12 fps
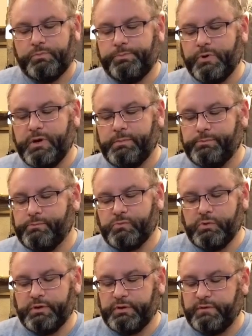But
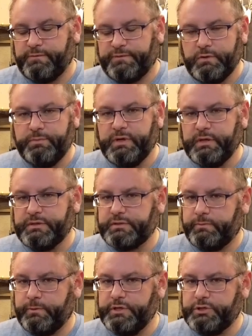with a few minutes
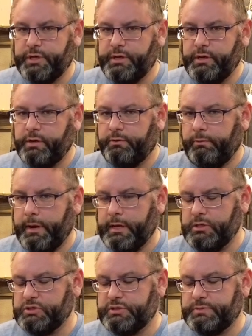of retraining on the range,